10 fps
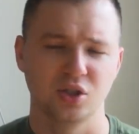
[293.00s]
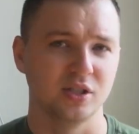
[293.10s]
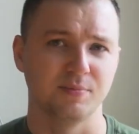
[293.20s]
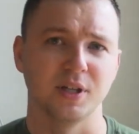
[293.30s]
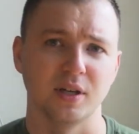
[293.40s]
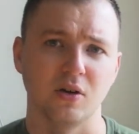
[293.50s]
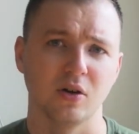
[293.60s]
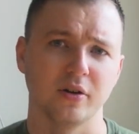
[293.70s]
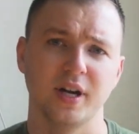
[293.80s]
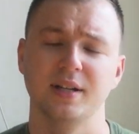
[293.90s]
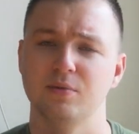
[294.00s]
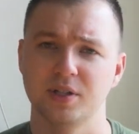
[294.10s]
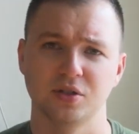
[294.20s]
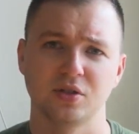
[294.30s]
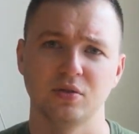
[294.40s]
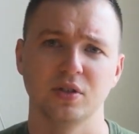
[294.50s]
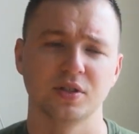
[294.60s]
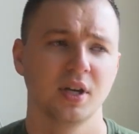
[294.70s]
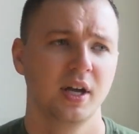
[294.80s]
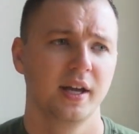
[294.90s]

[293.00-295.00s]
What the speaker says: she's been an RN, registered nurse,